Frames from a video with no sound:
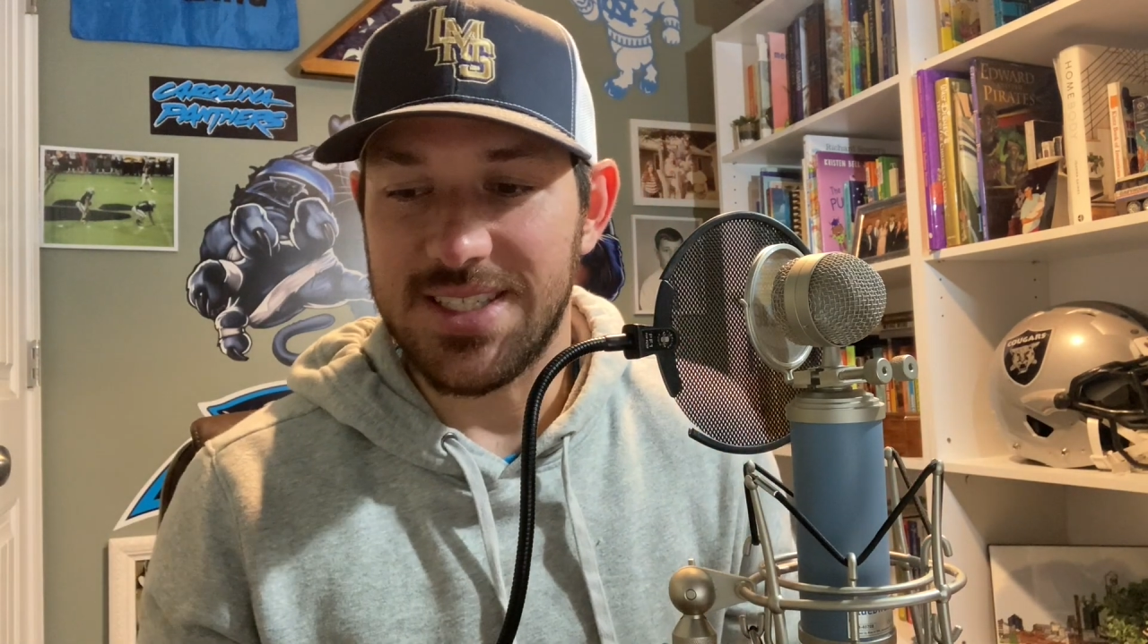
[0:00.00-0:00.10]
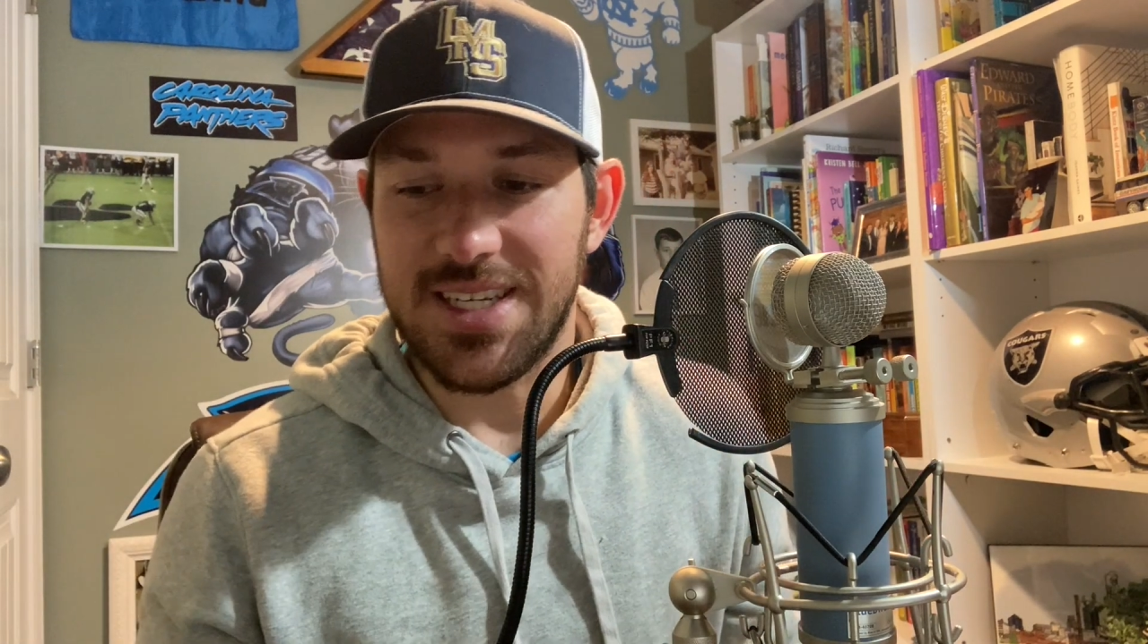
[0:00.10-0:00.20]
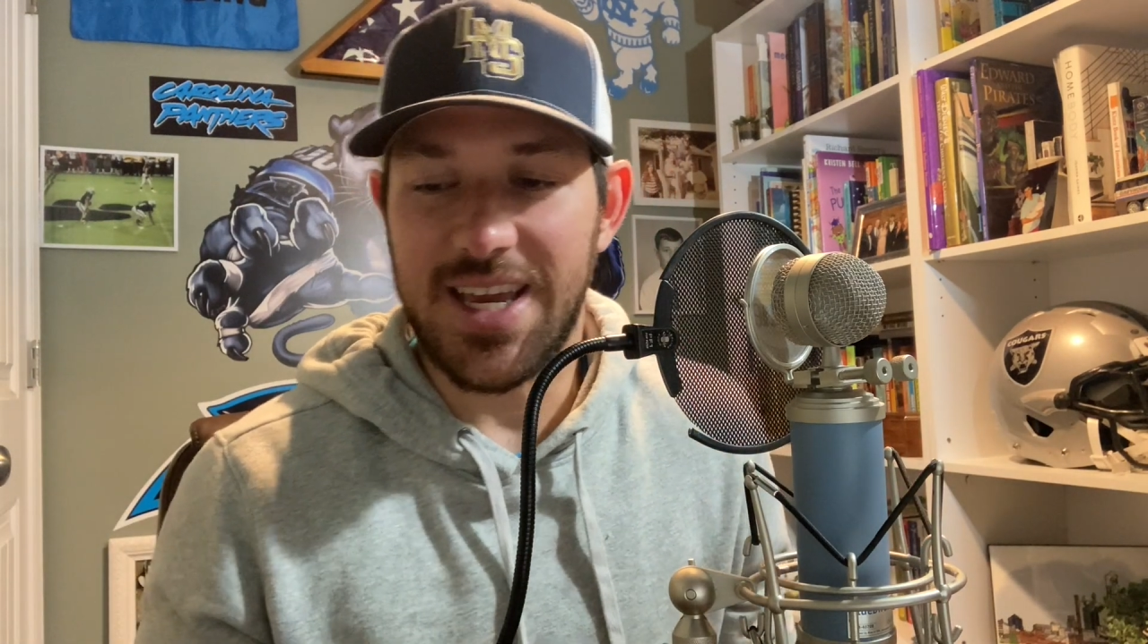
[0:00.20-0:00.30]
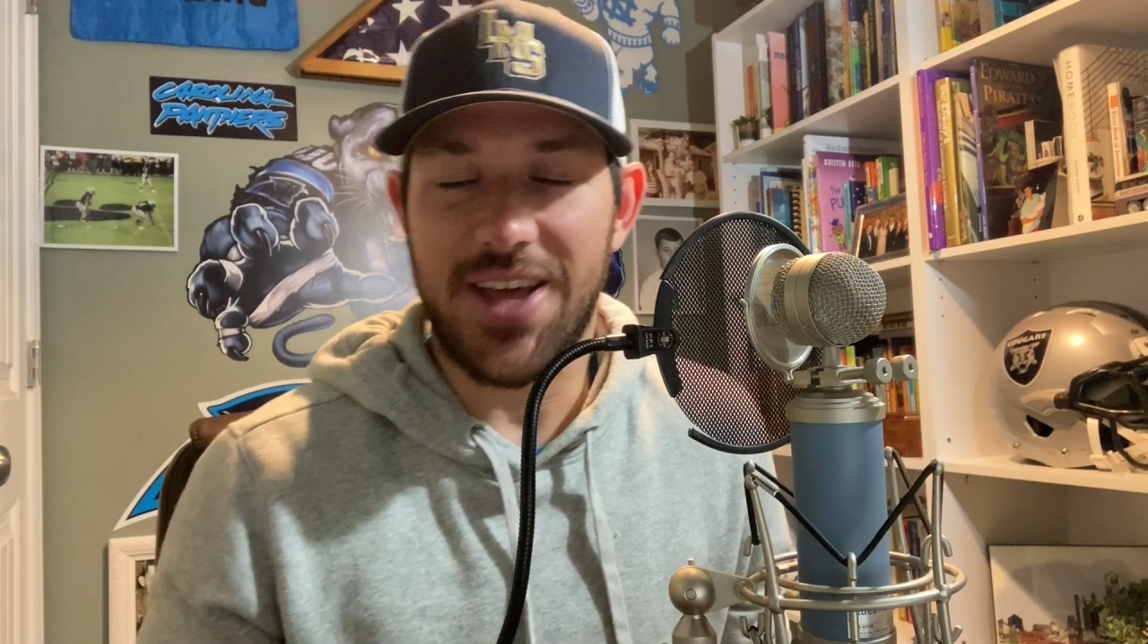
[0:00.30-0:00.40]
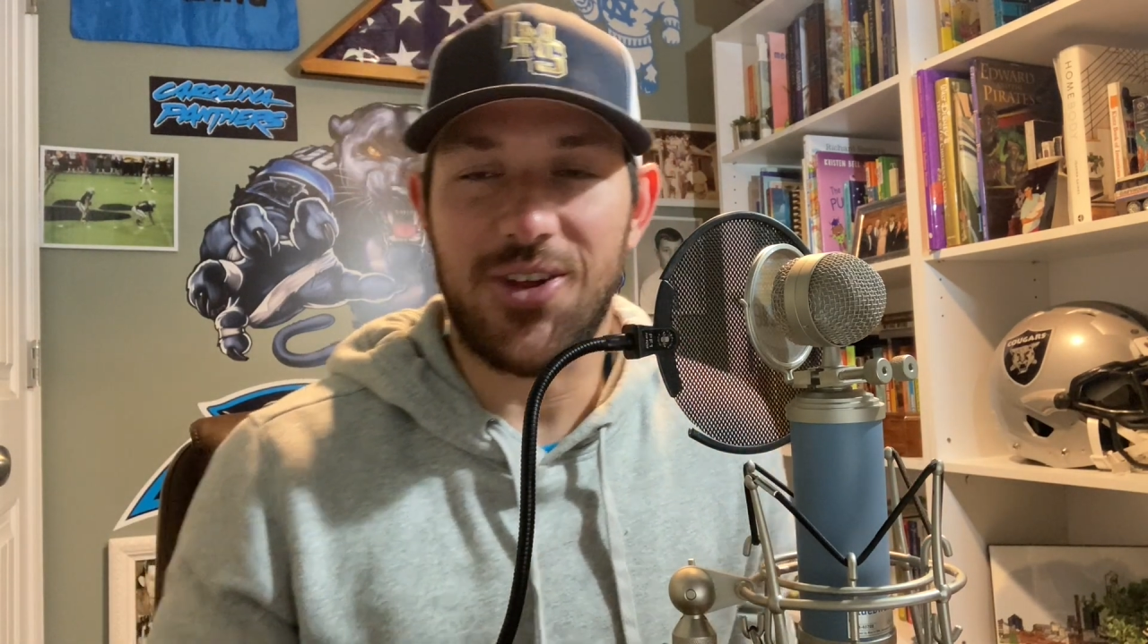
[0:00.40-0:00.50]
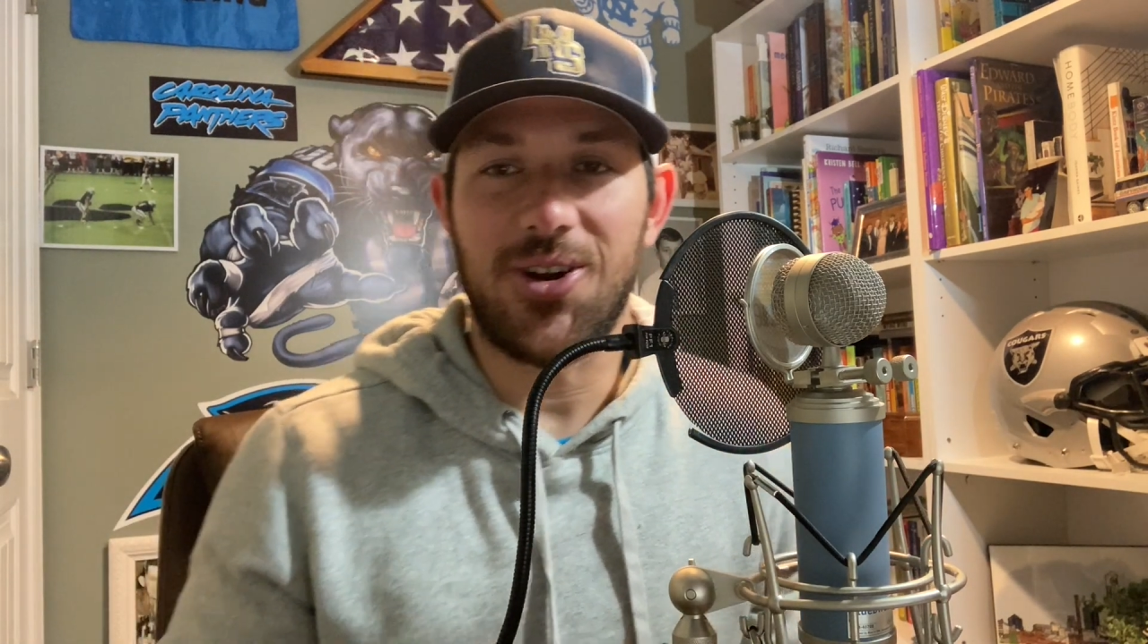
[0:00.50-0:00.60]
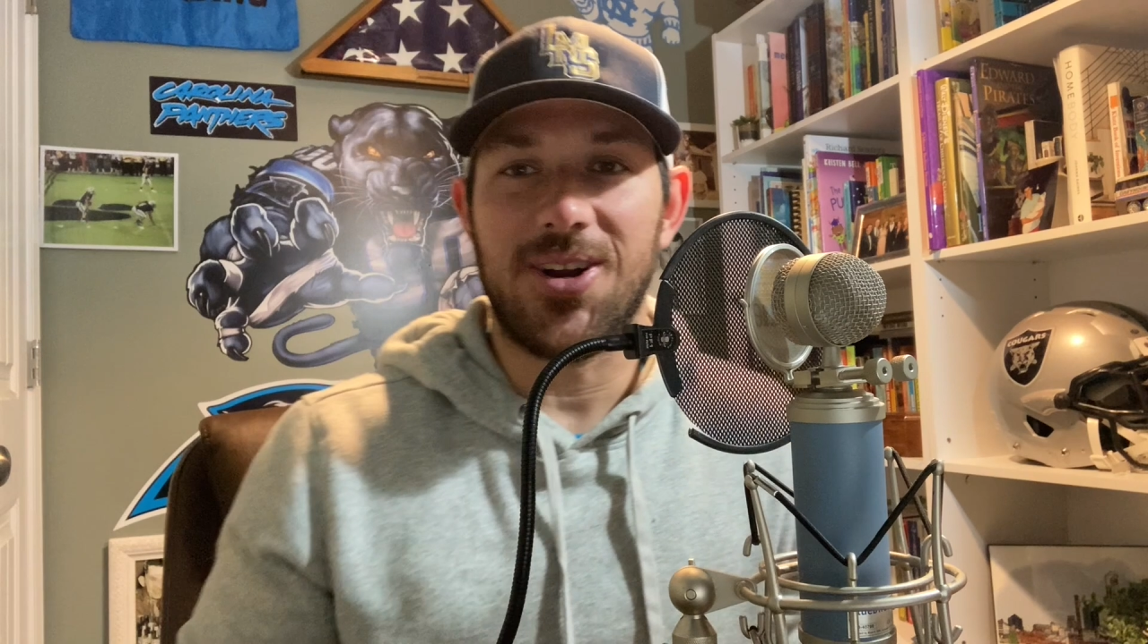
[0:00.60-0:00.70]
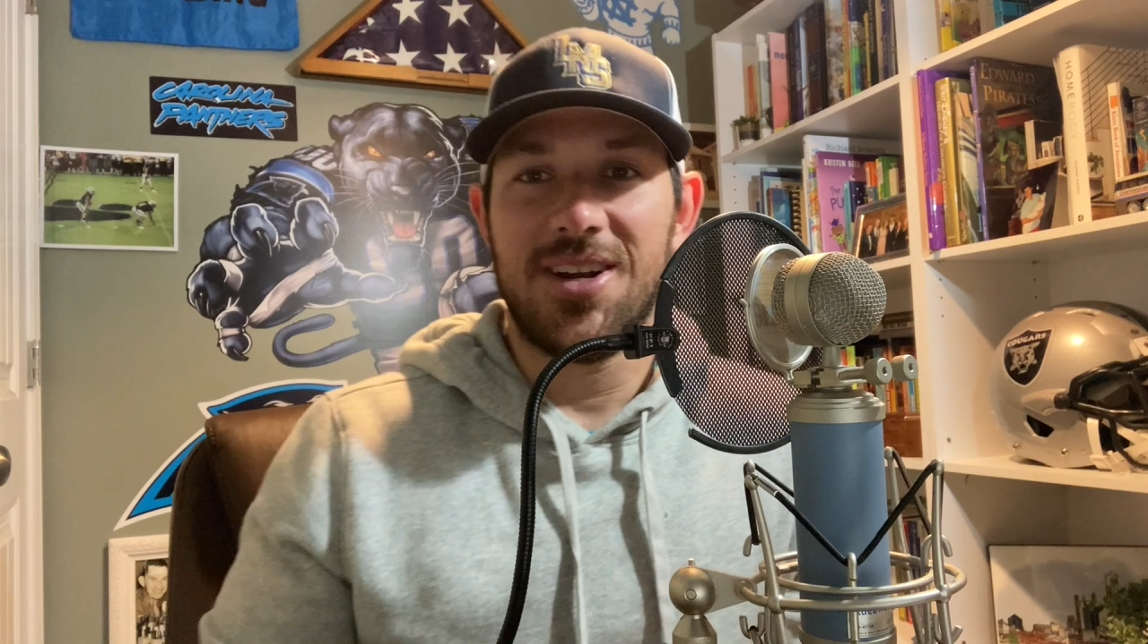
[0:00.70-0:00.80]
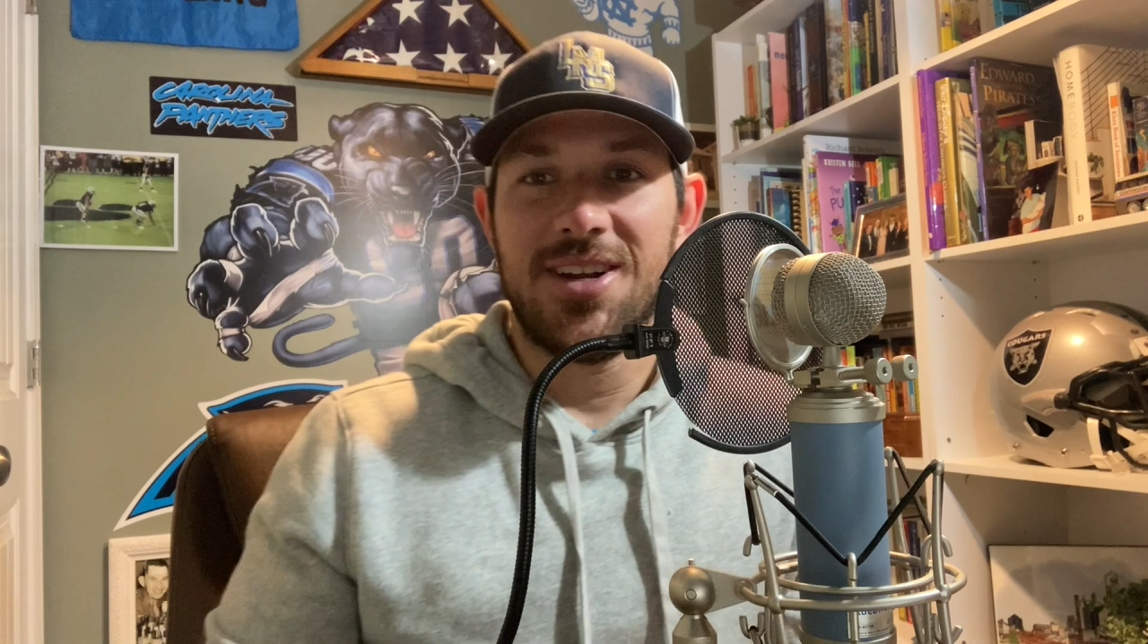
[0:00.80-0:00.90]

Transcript: together